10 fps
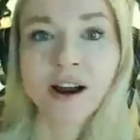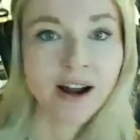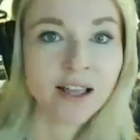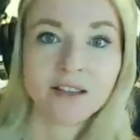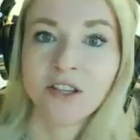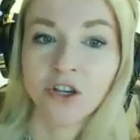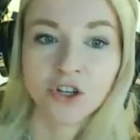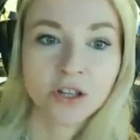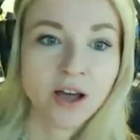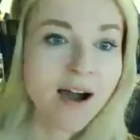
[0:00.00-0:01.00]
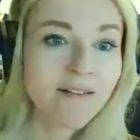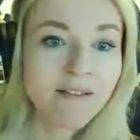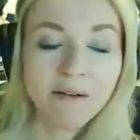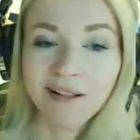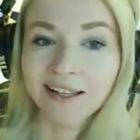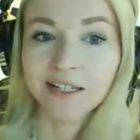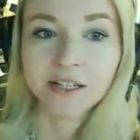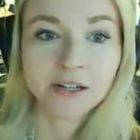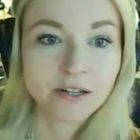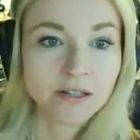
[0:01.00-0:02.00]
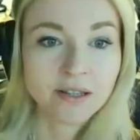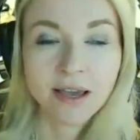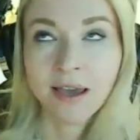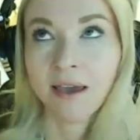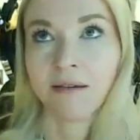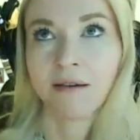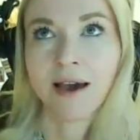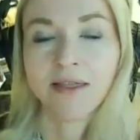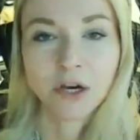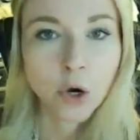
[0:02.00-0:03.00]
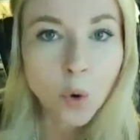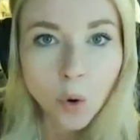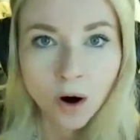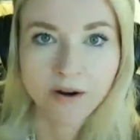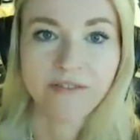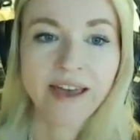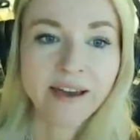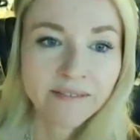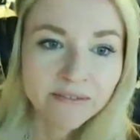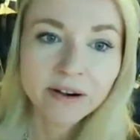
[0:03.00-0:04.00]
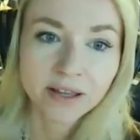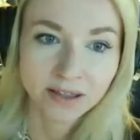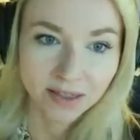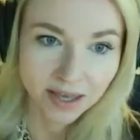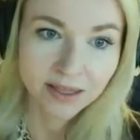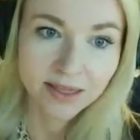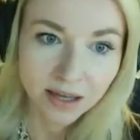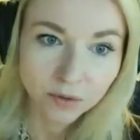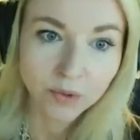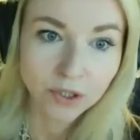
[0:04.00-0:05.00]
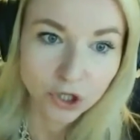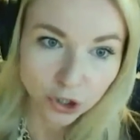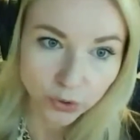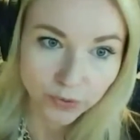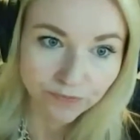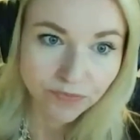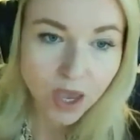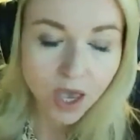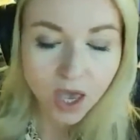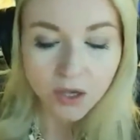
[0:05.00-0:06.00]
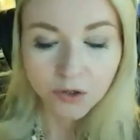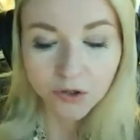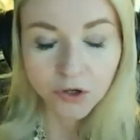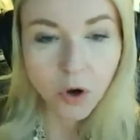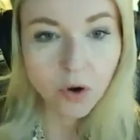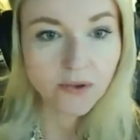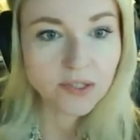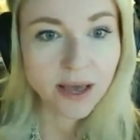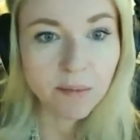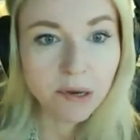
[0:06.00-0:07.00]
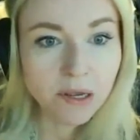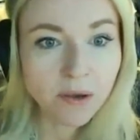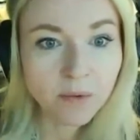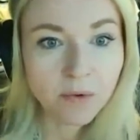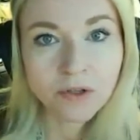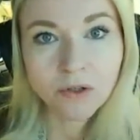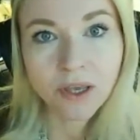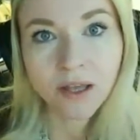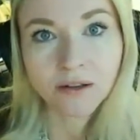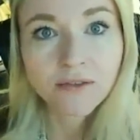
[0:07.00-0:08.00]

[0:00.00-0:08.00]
organization. Our volunteers, they at the core of everything that we do. So if somebody wants to get